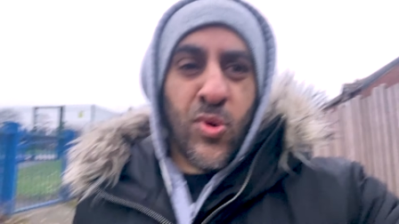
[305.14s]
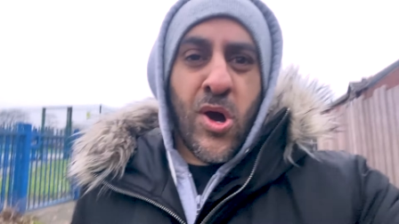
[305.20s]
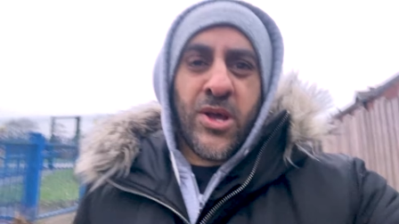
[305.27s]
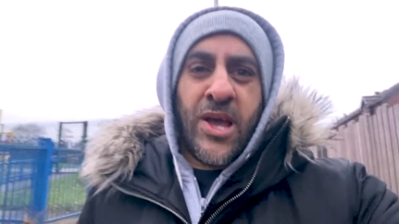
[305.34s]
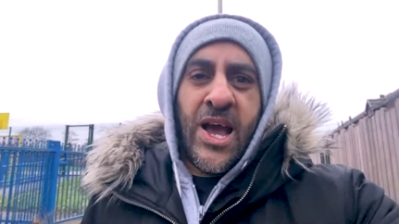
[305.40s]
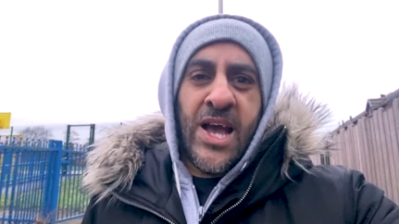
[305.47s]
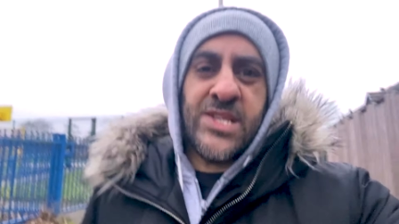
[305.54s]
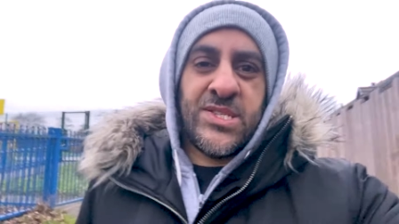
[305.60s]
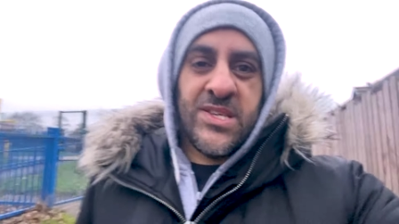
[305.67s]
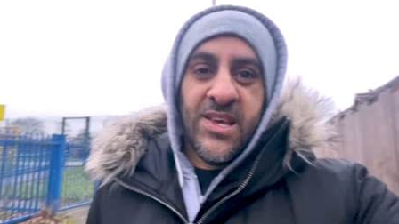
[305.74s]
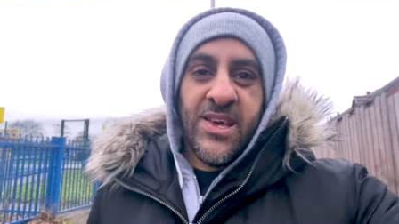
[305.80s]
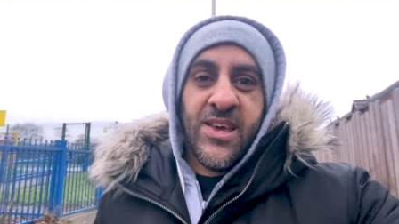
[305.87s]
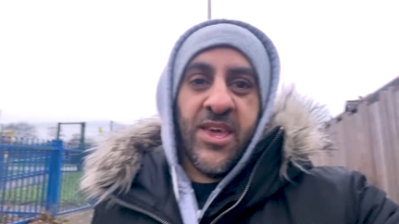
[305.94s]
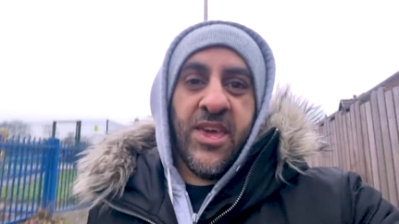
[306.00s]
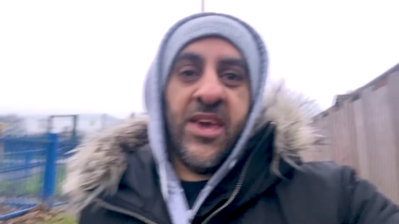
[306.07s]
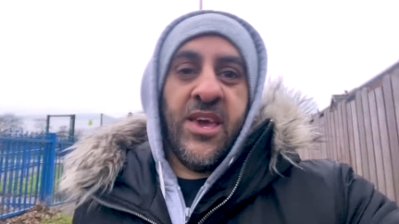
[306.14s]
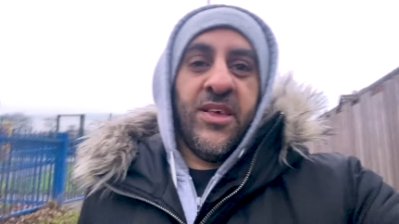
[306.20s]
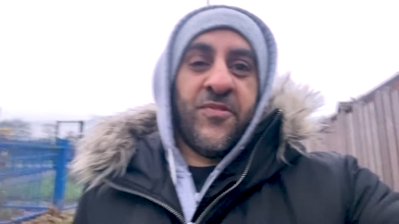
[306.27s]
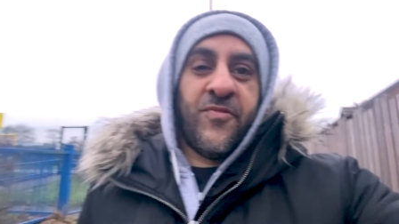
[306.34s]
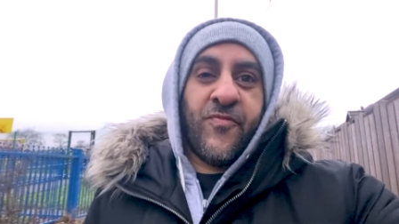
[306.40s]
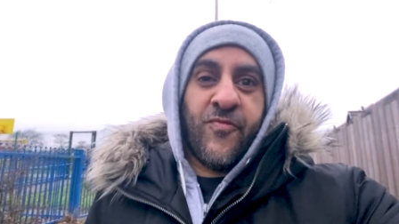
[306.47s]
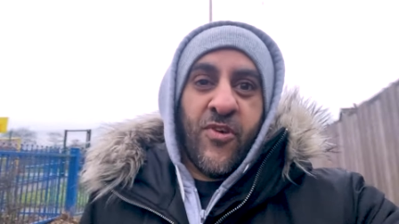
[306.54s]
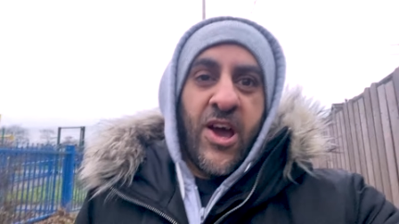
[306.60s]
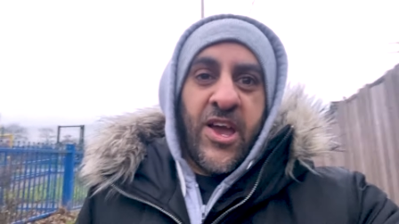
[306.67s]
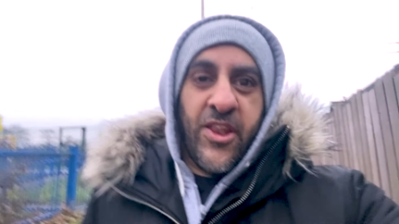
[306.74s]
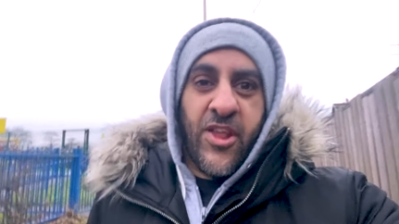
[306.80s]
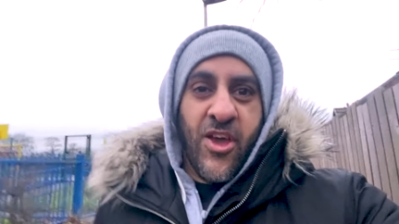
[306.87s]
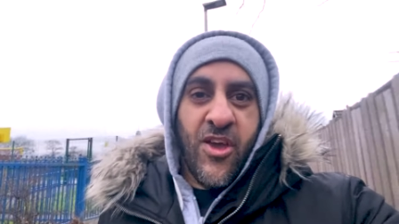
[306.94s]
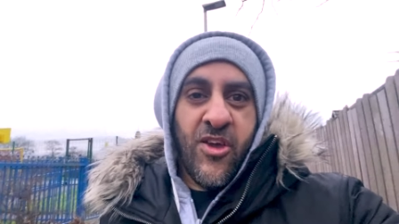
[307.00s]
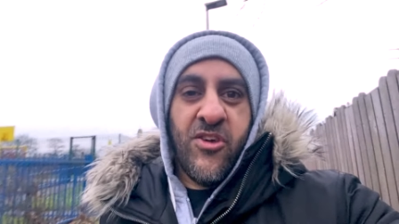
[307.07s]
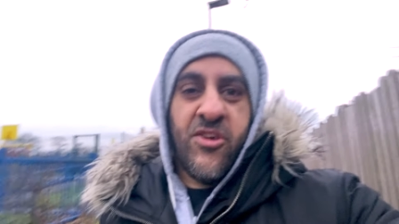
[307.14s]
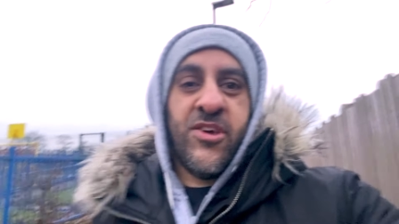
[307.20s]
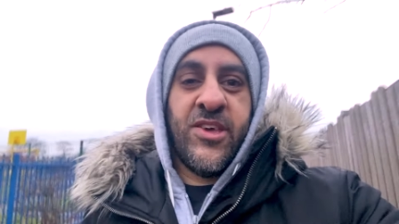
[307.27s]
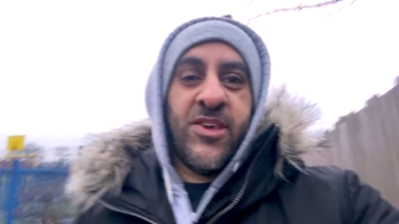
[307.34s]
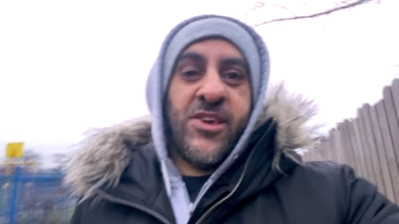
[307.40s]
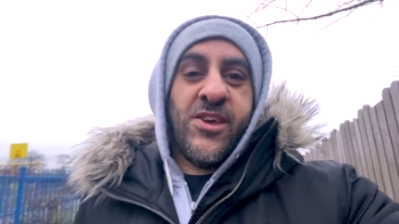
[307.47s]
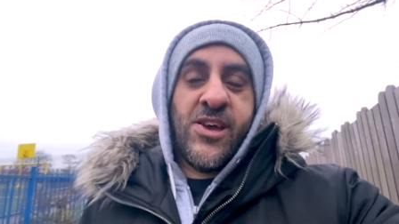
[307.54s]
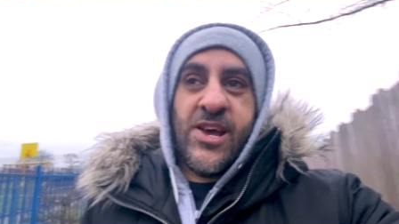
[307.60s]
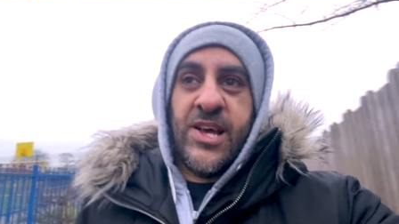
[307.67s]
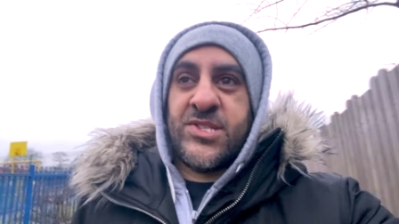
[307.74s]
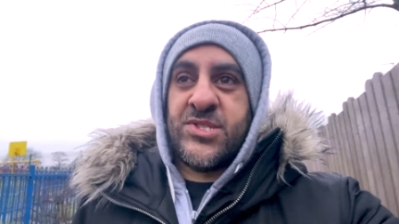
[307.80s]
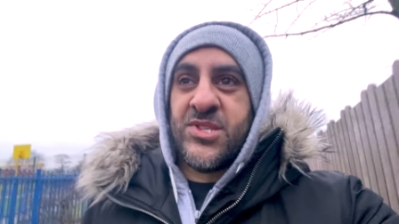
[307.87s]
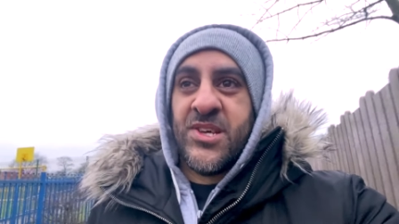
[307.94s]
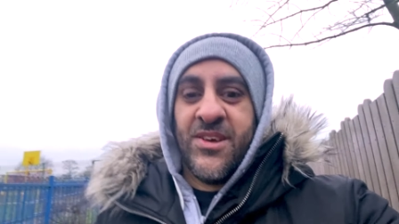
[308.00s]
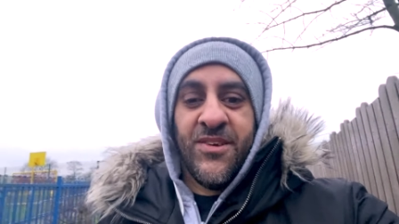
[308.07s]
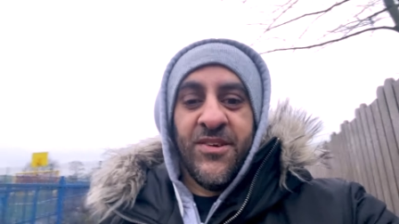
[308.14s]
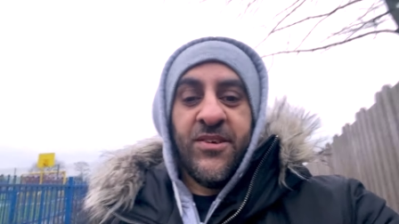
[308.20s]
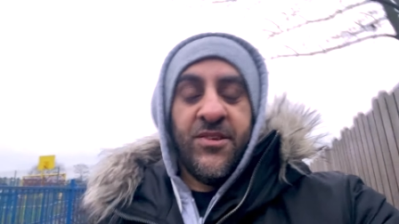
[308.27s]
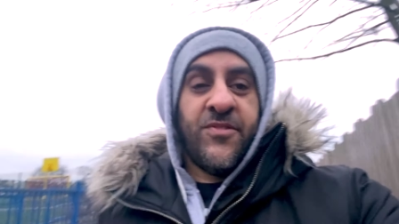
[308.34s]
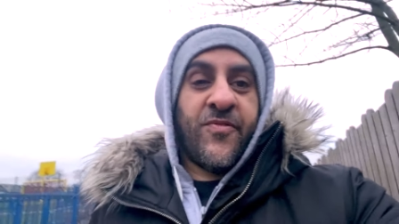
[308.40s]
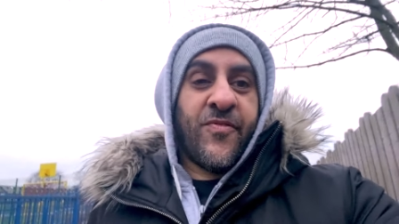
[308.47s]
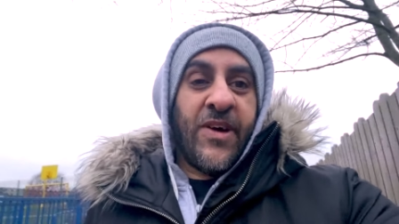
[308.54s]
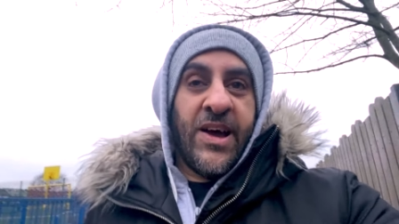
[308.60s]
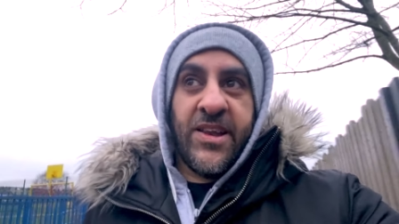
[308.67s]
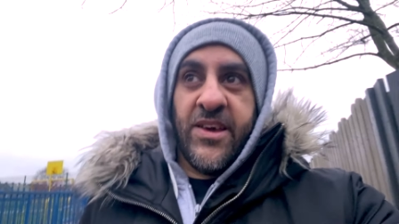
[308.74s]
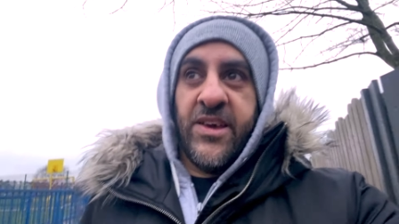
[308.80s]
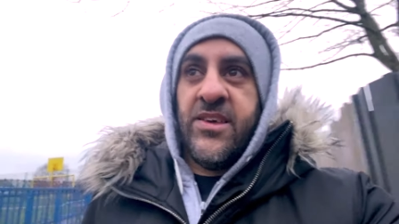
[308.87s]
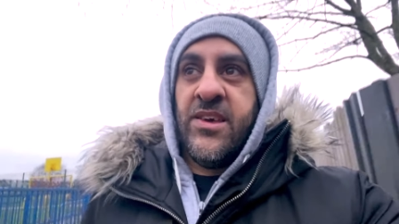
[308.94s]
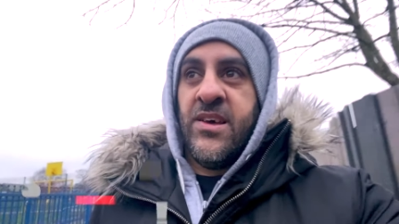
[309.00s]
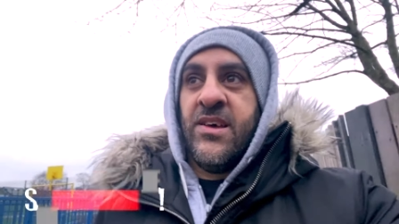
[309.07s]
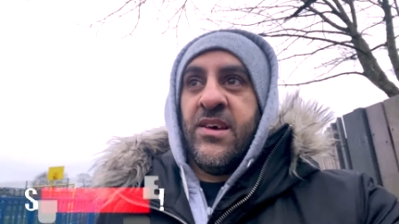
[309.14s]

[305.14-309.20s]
what, guys? It is Friday. Yes, it's Friday.